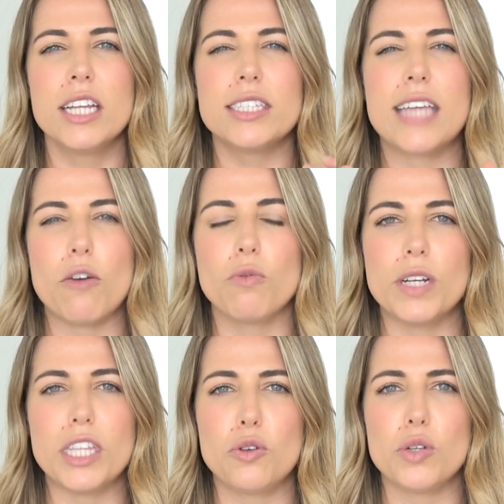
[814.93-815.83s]
to get
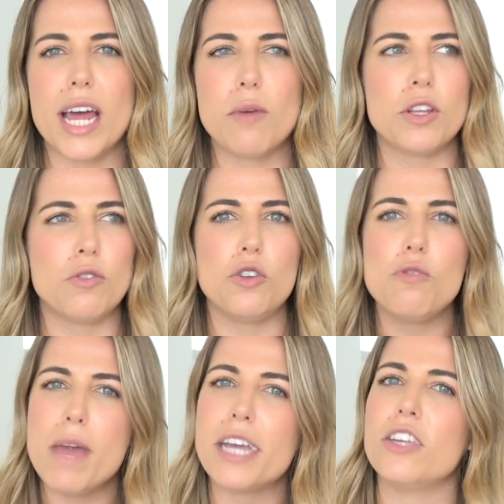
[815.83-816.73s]
really good at, when you
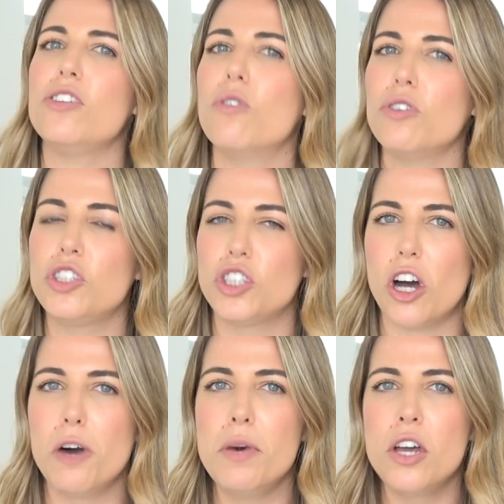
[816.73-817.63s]
make it your
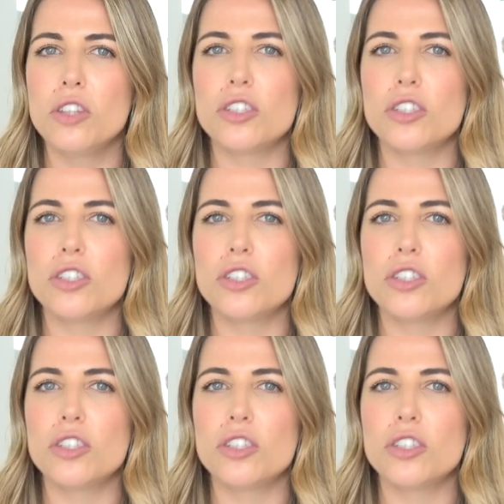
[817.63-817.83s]
job